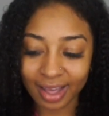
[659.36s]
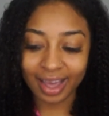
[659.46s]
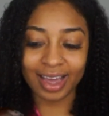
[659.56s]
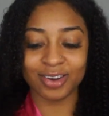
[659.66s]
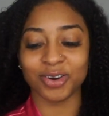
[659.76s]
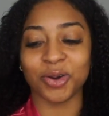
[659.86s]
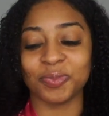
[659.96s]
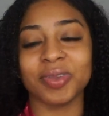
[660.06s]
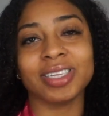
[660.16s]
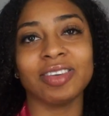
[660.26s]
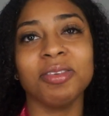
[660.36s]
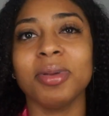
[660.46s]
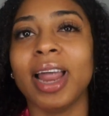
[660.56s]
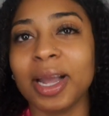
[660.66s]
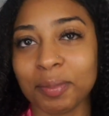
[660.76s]
I don't know, it's giving me
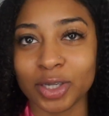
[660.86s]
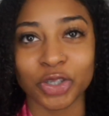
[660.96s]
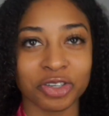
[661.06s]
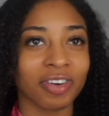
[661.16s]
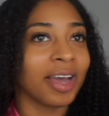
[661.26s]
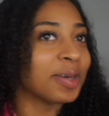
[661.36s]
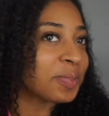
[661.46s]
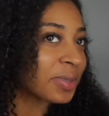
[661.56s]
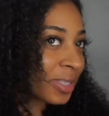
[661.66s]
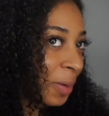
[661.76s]
like mature vibes